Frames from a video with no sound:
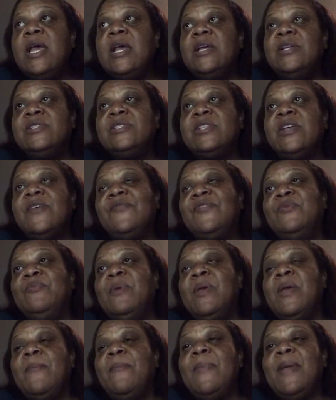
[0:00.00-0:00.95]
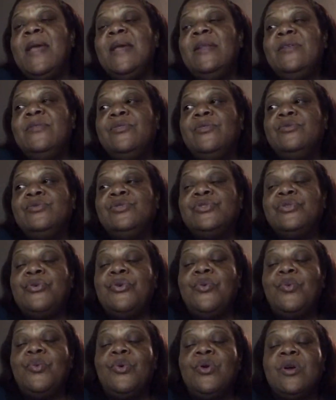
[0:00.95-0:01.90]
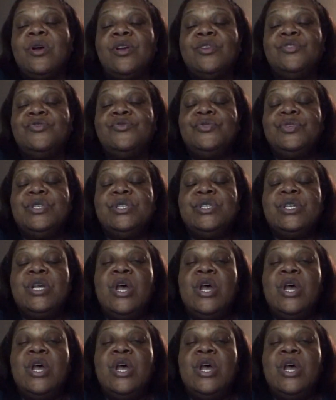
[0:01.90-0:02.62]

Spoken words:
And stuff is being made in those third world countries.